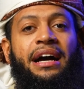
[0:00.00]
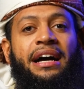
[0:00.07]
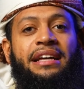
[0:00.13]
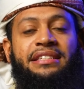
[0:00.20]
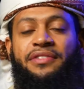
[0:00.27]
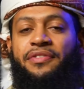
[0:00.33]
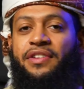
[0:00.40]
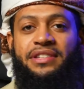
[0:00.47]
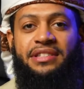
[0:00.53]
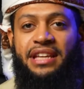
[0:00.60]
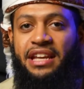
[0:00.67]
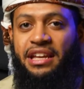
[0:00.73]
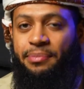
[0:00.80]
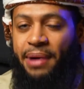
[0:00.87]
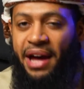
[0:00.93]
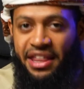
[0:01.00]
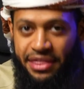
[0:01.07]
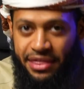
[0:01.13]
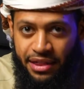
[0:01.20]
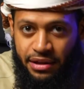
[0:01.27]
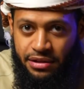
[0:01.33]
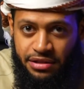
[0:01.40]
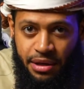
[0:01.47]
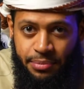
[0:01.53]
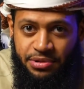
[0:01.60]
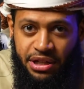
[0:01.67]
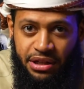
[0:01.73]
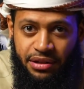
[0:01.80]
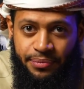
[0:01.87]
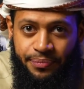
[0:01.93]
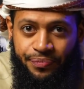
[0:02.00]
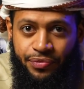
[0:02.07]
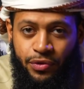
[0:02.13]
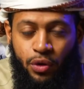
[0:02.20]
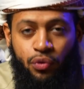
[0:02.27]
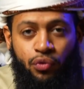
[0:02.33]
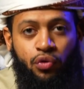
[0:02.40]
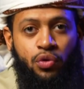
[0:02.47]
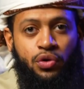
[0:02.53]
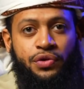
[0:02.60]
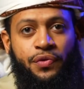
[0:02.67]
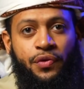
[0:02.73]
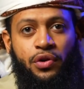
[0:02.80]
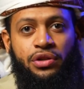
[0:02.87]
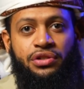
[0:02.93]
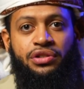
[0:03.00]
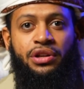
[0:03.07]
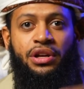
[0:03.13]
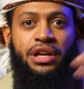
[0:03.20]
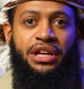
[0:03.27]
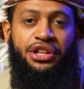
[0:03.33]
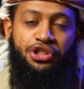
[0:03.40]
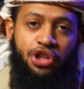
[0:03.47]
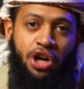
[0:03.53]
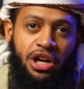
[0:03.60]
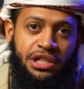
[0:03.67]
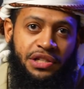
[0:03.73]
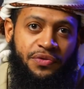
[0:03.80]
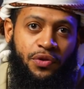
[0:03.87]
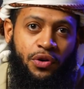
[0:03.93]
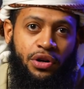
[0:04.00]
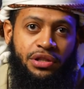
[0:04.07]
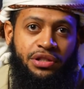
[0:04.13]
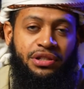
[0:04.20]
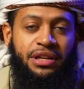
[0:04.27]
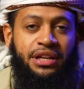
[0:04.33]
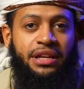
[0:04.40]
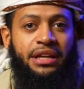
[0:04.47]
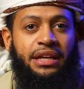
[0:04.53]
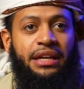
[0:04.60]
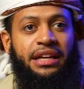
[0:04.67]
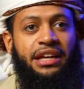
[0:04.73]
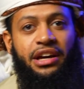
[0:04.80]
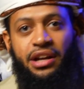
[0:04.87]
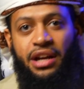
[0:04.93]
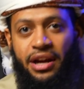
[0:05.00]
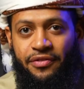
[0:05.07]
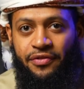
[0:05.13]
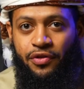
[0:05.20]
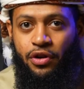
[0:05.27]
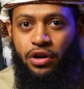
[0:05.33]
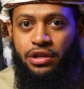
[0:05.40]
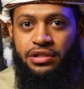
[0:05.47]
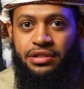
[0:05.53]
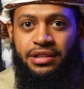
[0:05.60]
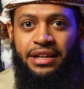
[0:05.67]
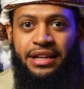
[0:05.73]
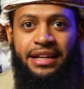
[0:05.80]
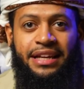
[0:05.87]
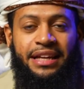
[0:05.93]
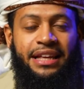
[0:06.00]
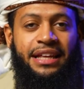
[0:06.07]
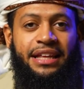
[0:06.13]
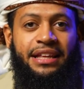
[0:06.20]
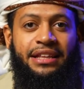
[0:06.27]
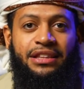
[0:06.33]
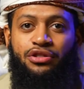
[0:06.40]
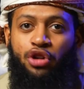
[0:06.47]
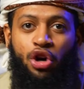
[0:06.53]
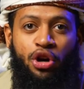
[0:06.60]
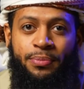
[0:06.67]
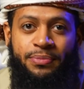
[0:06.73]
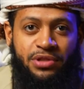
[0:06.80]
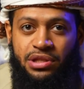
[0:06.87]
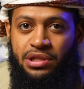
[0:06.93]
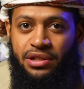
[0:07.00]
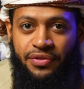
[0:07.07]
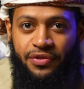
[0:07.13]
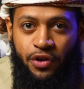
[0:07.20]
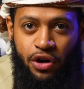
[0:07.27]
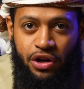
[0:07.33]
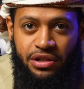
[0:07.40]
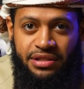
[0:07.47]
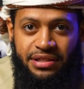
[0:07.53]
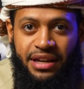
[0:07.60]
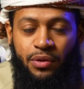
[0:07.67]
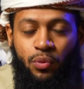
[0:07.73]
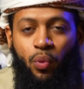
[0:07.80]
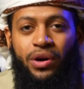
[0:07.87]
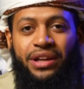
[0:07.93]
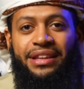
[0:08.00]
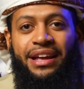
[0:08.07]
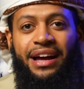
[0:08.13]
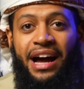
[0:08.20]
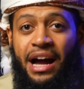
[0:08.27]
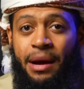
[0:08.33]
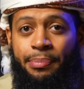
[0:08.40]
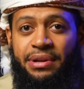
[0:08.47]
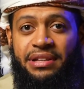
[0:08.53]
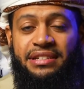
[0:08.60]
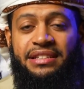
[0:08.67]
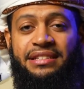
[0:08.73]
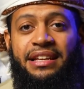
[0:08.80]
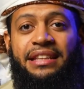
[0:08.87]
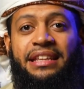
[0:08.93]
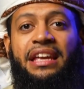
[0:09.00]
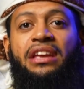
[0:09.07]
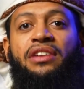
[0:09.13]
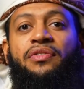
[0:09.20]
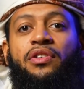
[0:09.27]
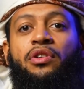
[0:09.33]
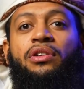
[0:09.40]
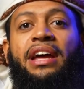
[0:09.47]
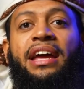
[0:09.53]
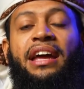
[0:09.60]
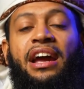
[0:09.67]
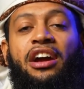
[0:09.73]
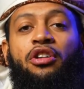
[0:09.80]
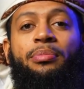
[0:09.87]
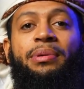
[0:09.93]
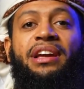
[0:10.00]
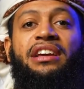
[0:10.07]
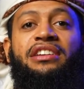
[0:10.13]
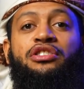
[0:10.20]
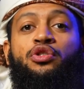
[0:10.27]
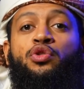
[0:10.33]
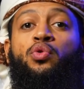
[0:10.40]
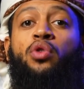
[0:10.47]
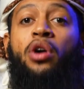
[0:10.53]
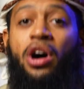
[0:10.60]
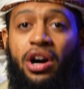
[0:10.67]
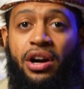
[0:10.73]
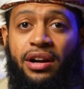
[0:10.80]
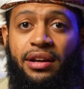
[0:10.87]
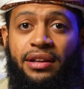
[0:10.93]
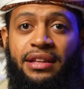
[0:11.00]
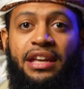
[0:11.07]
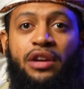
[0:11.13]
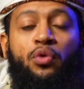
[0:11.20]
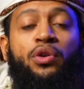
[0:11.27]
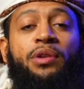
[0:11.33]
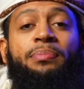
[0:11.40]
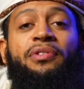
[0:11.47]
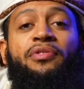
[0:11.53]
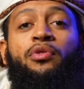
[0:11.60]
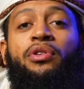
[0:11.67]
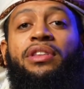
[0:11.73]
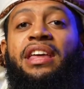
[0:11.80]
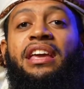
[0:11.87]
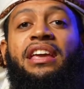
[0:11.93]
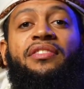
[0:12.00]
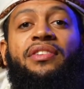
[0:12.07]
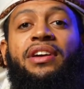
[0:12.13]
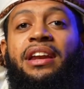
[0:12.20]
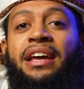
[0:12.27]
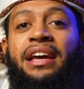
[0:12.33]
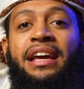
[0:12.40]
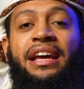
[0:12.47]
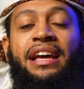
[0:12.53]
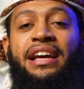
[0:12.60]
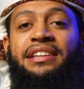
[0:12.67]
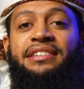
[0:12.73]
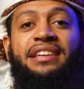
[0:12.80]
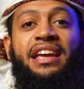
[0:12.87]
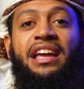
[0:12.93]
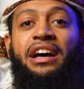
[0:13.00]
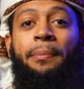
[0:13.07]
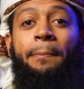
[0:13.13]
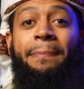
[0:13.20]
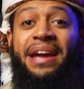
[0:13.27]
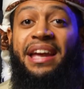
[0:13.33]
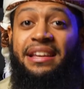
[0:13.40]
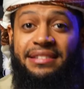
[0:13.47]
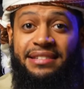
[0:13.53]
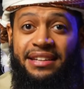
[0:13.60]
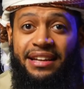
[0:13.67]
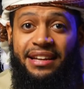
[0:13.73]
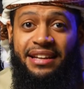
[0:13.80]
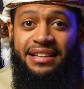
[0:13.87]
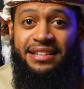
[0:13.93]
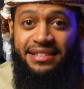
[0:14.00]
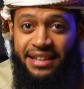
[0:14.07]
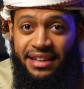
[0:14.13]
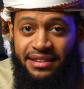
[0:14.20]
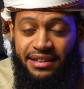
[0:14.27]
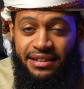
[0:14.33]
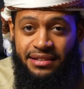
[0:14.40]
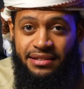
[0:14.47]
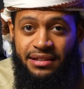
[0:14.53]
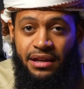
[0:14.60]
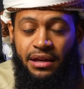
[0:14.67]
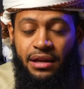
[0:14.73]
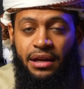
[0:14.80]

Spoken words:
as if it's a math subject. Rules first, charts first, i'rab first, terms first. And what happens is that they feel like Arabic is too hard. They quit before they even say a basic sentence.